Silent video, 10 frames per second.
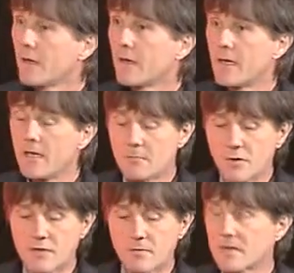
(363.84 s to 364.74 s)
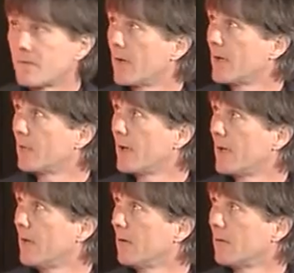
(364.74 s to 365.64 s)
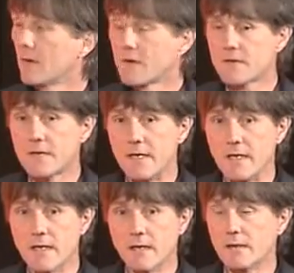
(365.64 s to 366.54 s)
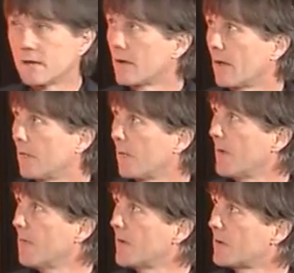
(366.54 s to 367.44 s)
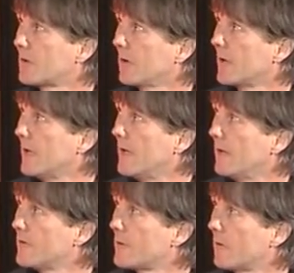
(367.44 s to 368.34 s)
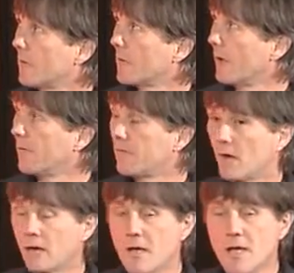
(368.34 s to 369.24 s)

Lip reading: The project was funded by the university, and I've already mentioned the student profile,